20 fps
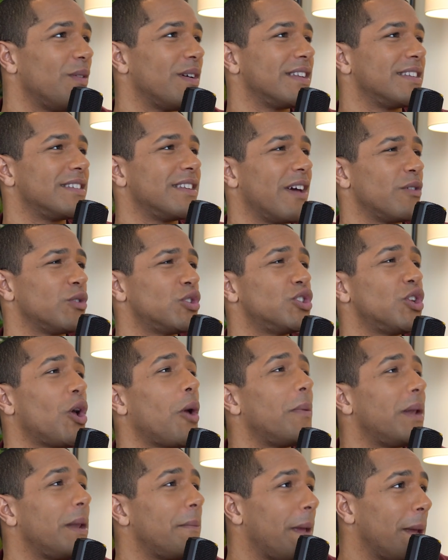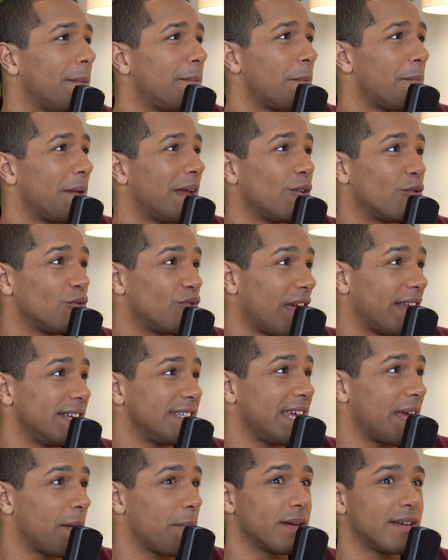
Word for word: And there were so many people being authentic